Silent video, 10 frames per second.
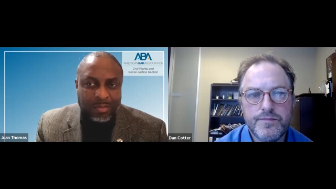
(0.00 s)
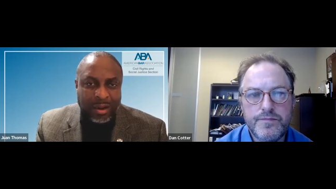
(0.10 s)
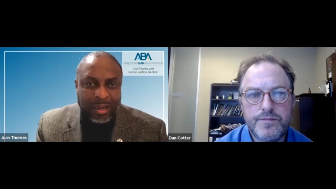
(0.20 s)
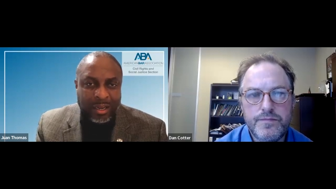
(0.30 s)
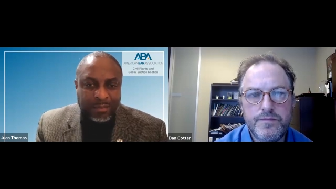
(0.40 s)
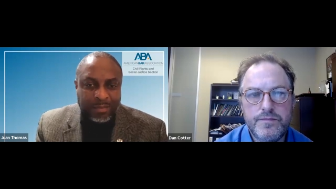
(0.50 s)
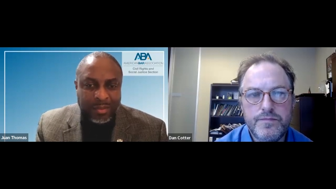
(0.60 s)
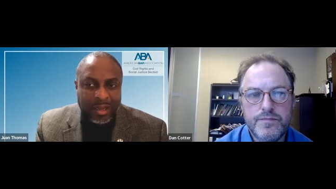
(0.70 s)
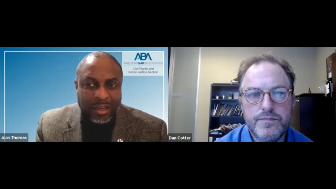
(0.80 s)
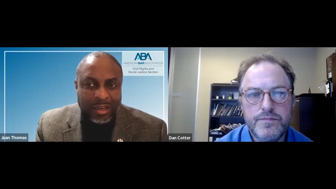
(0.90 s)
Speaker 1: help to bring
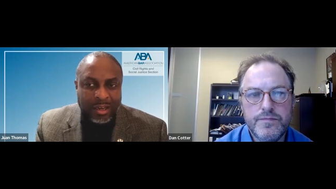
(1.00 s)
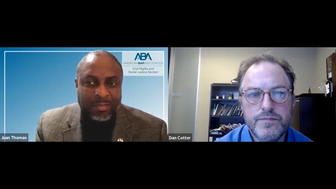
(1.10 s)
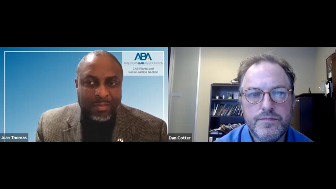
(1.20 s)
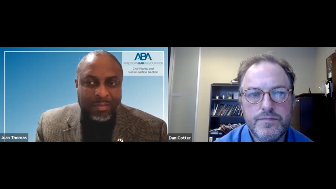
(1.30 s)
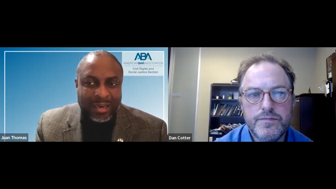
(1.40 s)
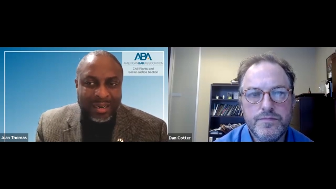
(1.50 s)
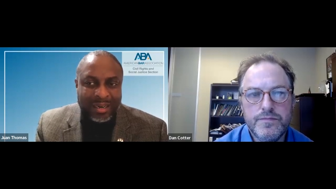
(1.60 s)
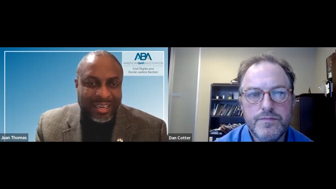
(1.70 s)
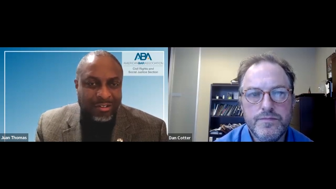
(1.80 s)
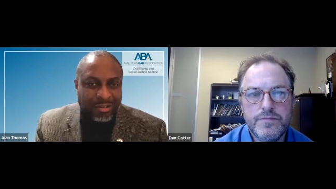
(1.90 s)
credibility
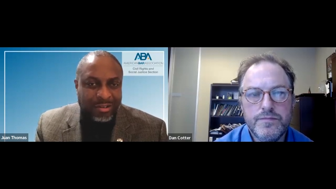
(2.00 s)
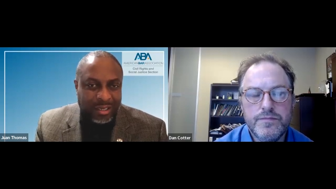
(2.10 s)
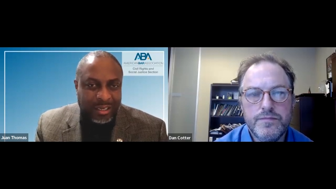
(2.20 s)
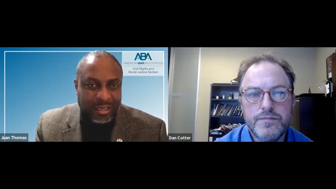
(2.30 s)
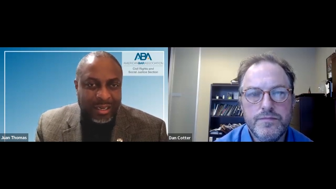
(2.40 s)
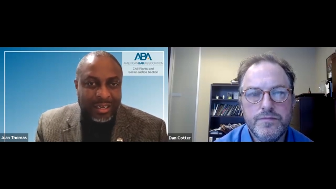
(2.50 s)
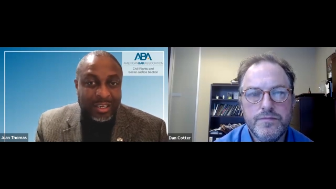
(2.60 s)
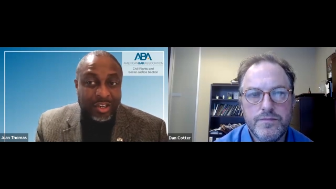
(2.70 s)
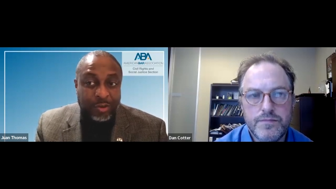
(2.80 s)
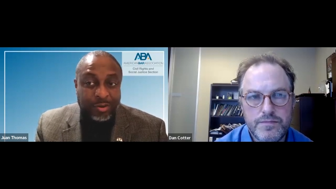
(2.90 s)
and integrity
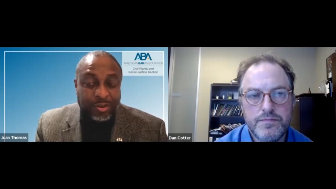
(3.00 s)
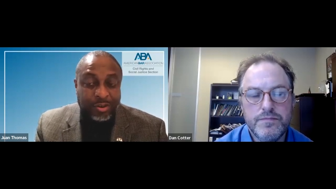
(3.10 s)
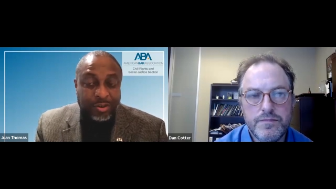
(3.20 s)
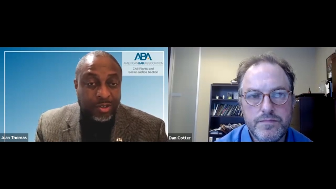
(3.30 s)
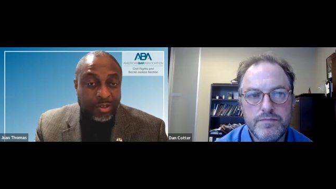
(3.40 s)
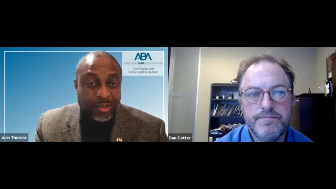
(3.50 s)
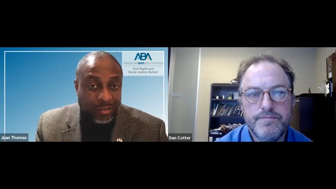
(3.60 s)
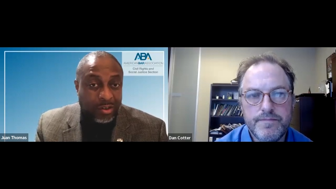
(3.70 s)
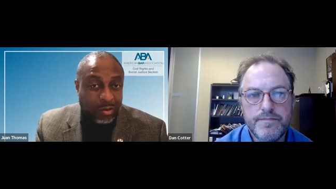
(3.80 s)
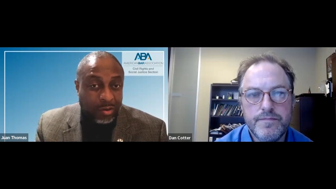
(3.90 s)
to the
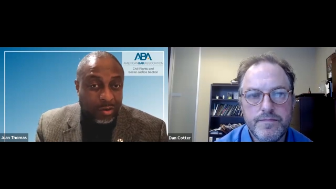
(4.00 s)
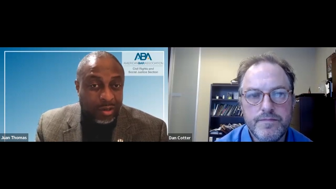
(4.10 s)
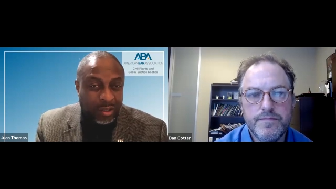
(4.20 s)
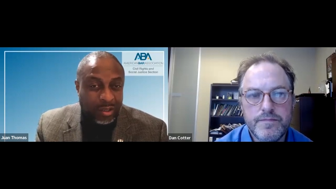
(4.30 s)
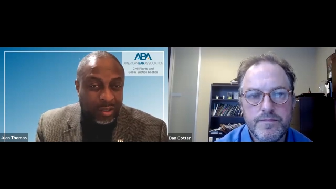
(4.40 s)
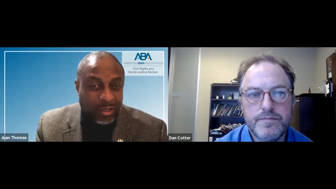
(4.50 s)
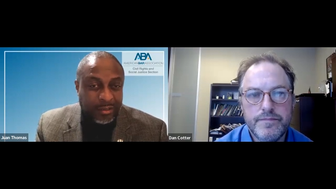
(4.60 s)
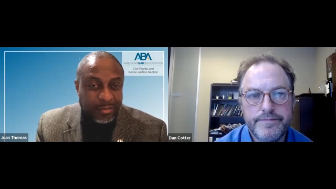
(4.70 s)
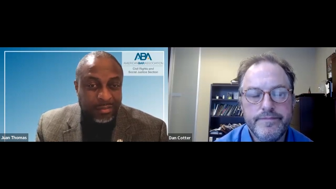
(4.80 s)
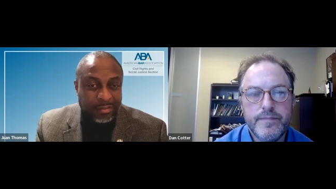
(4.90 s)
perception of the court, don't you
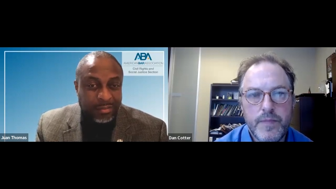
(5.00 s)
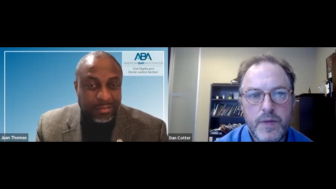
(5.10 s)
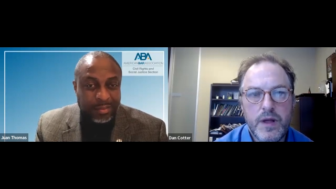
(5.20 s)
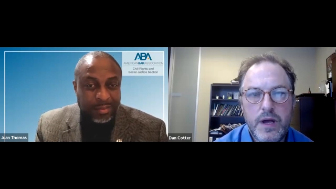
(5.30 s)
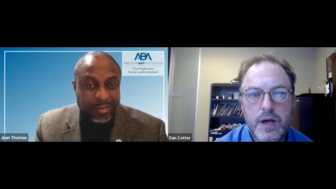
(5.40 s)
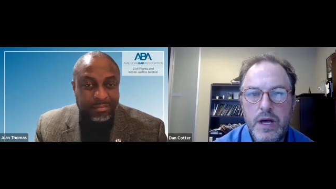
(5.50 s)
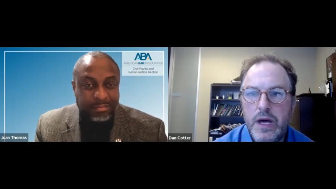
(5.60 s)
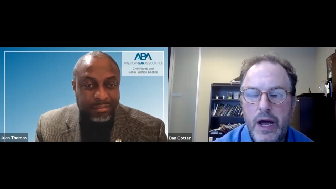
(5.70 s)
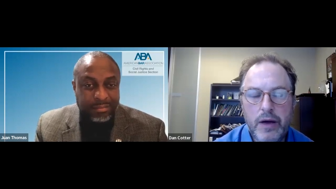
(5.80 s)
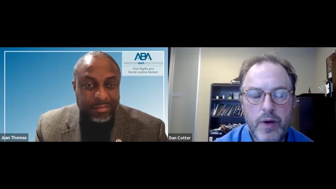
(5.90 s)
think?
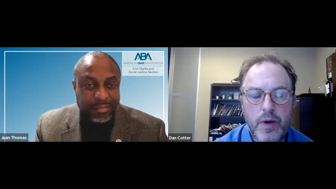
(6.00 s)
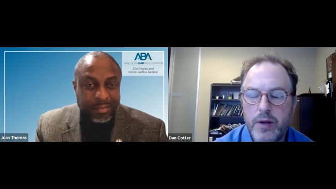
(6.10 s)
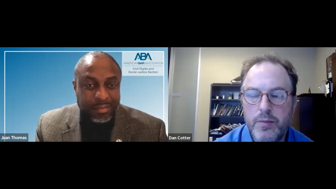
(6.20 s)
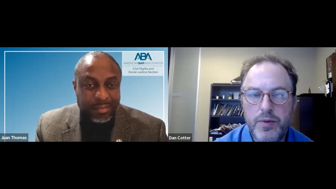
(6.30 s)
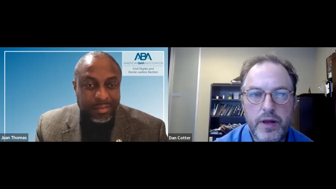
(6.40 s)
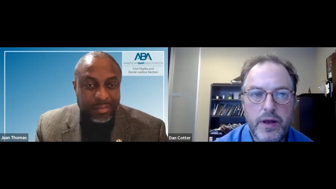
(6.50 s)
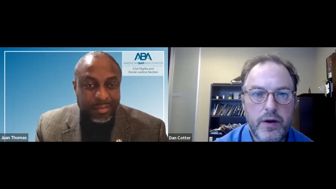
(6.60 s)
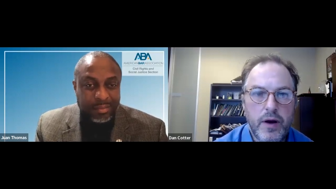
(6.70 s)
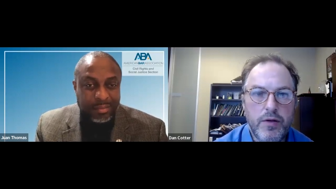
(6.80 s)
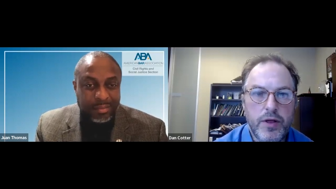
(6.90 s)
Speaker 2: I, I completely
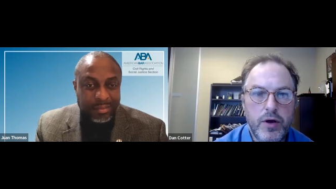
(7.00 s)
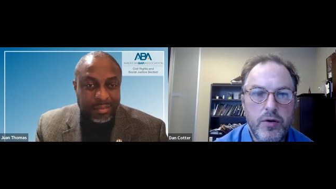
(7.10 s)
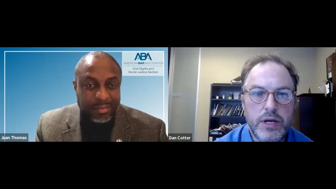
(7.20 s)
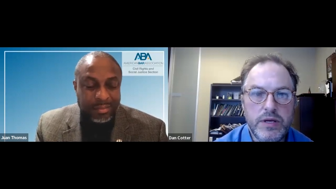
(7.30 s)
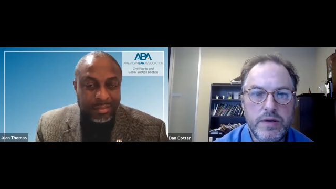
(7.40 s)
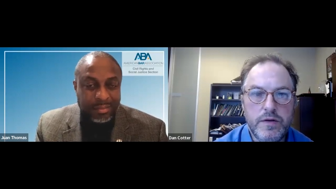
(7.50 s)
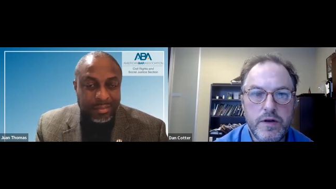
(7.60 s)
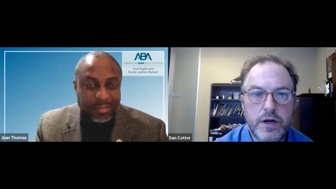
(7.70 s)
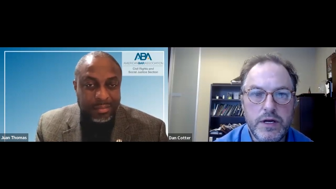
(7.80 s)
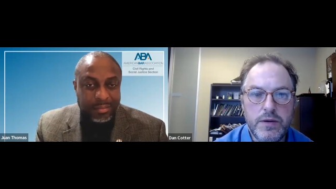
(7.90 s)
agree with you. And,
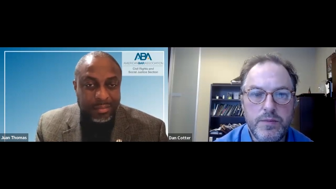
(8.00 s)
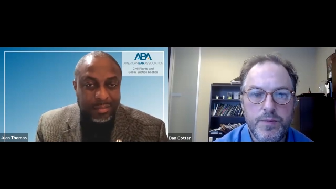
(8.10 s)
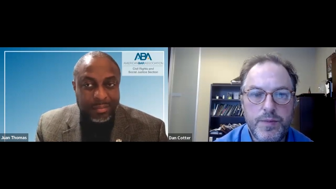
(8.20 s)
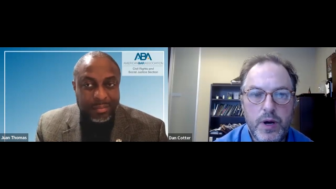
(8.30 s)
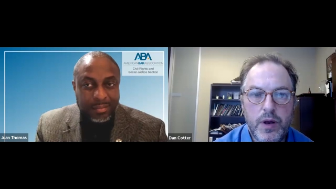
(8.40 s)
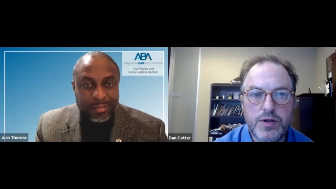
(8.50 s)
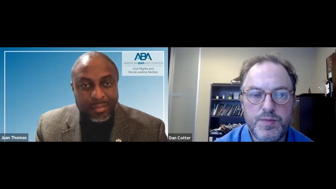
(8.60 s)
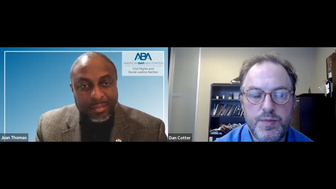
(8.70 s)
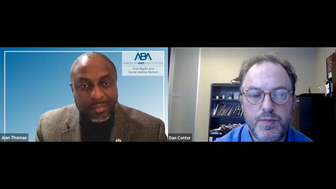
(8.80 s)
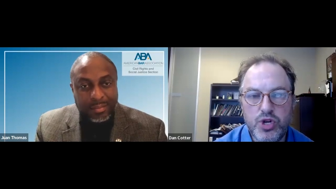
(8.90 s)
uh, you know, there's
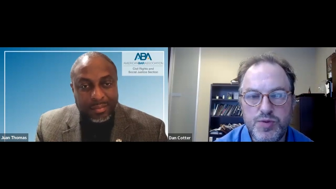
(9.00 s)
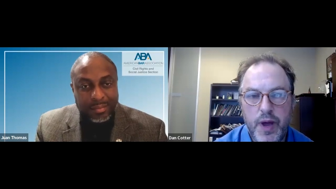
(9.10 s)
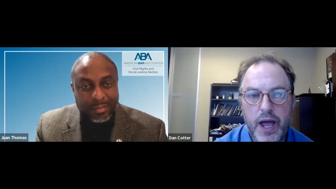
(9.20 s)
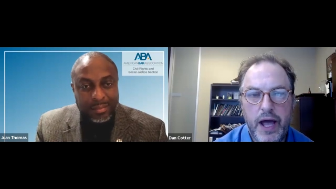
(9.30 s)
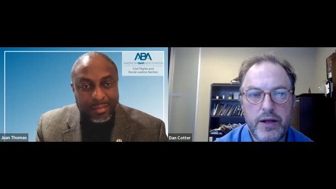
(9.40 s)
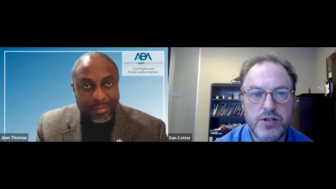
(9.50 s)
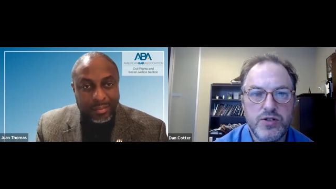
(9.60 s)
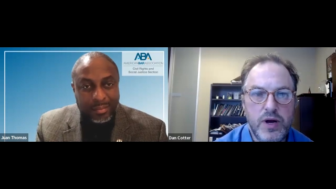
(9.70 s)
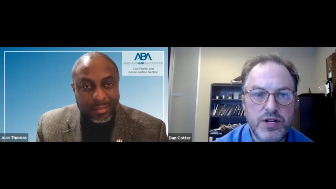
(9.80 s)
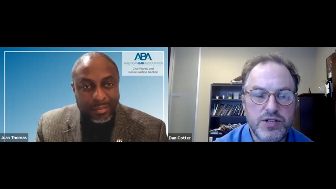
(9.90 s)
pushback, there's
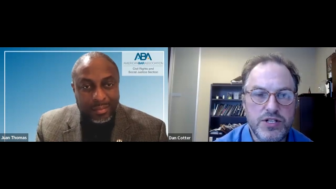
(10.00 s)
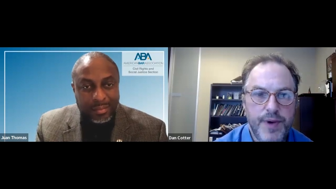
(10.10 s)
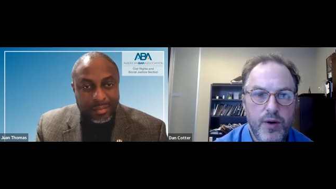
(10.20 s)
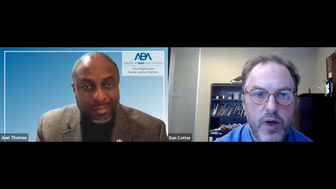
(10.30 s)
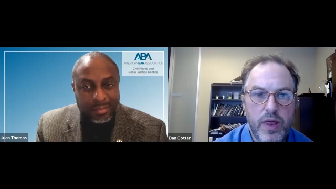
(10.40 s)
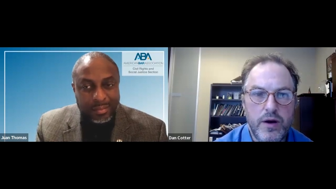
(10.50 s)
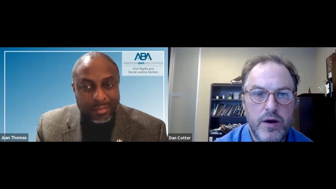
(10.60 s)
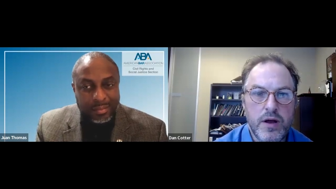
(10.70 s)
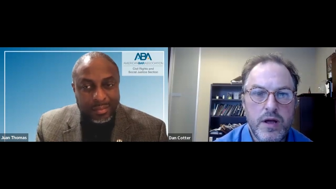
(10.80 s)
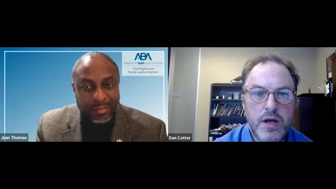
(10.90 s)
questions about
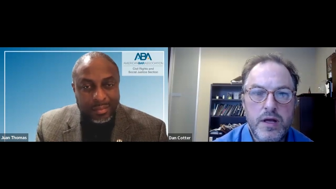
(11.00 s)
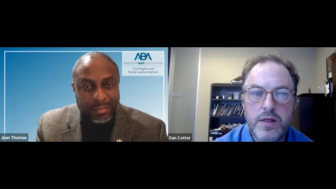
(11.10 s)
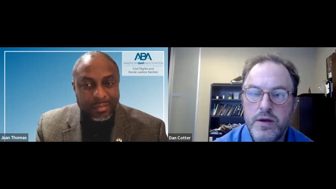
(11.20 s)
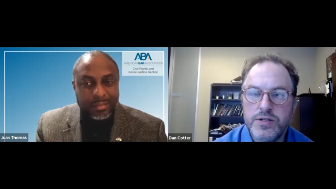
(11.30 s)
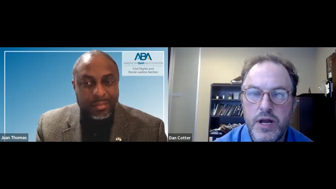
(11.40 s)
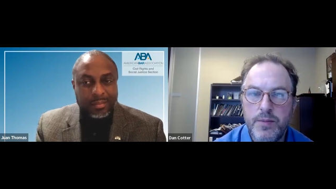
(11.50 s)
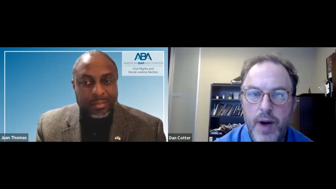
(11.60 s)
whether there's any